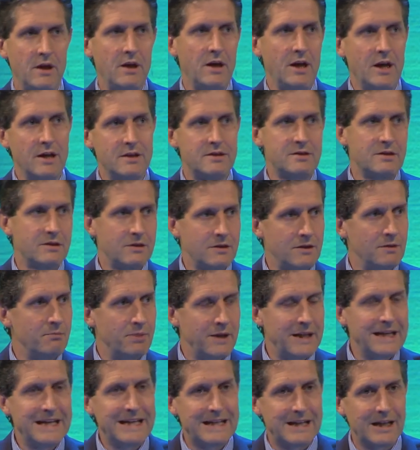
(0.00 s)
It's
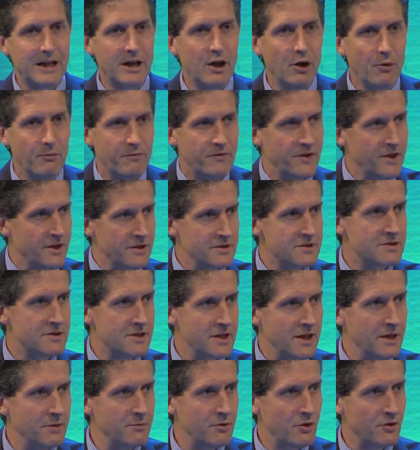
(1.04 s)
completely obvious.
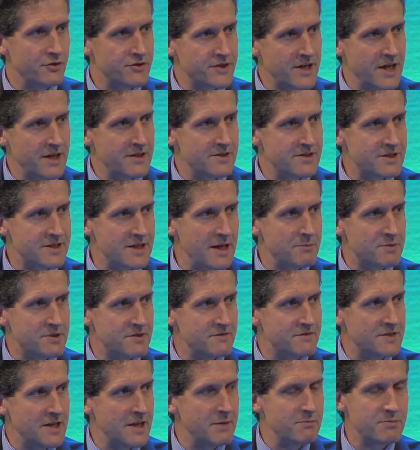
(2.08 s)
Yeah, we've got 10 steps
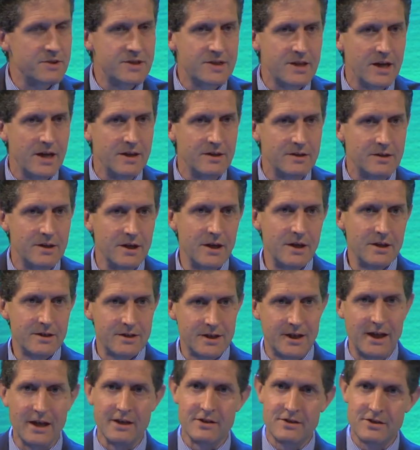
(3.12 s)
of 10% to
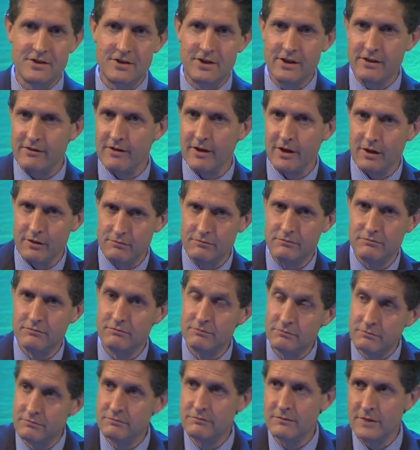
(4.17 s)
get to zero.
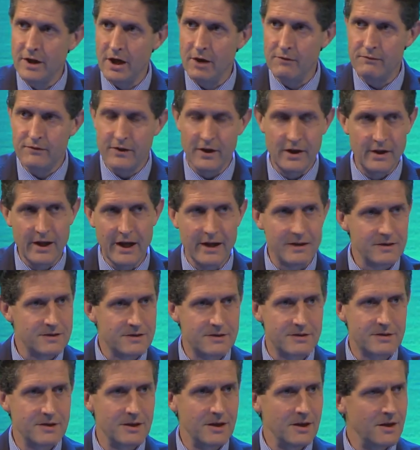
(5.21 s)
Hopefully
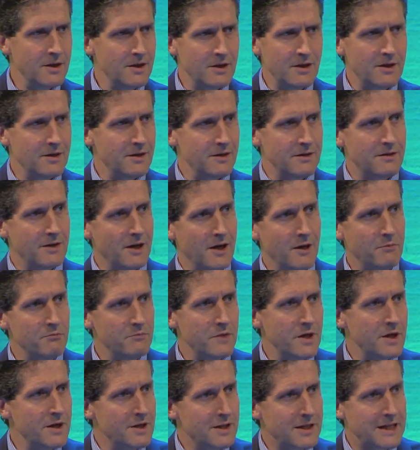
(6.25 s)
that's
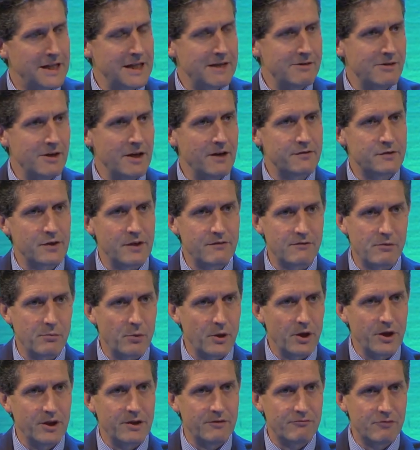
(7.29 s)
clear enough to
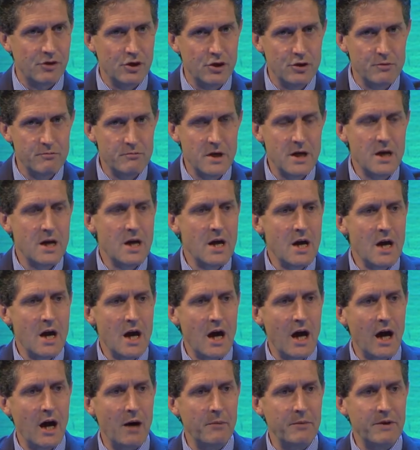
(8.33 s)
everybody in the room.
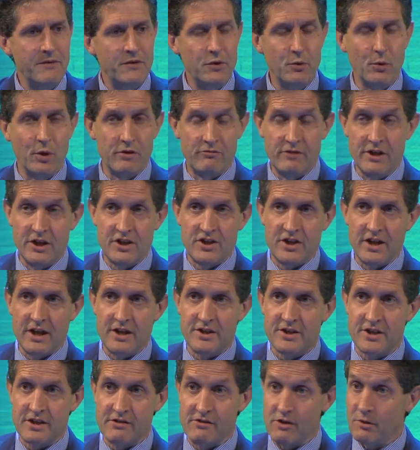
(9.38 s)
If you want to reach net
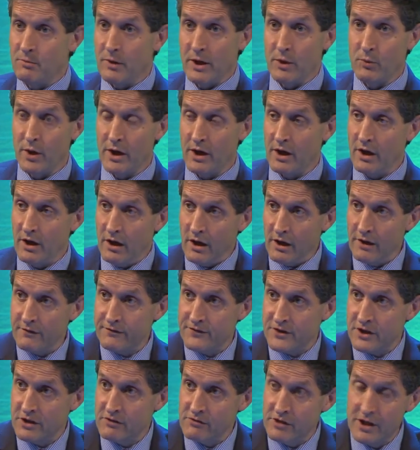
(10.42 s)
zero by 1.5
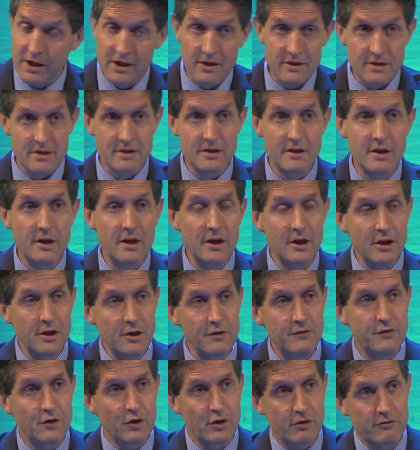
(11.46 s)
degrees,
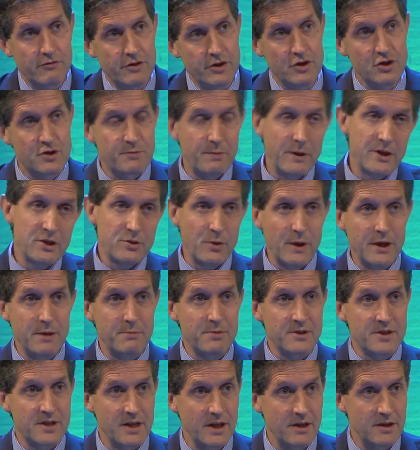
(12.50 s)
you've got to reduce by
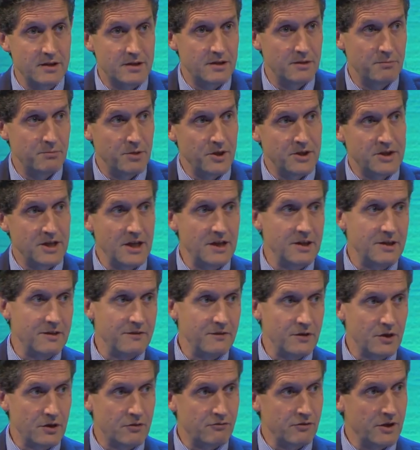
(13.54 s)
20% per tenth of a
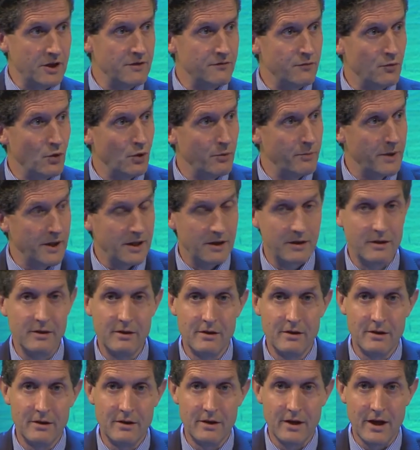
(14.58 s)
degree of warming
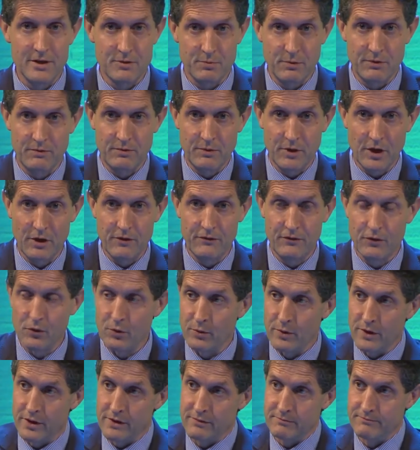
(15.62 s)
as we go
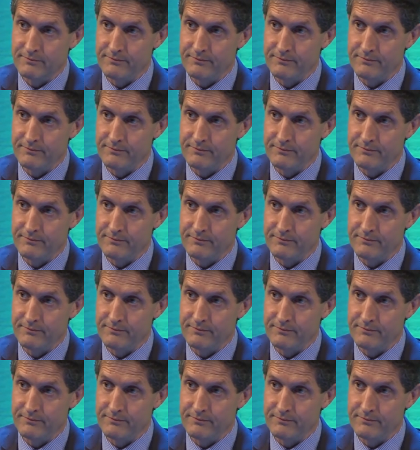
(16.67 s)
forward.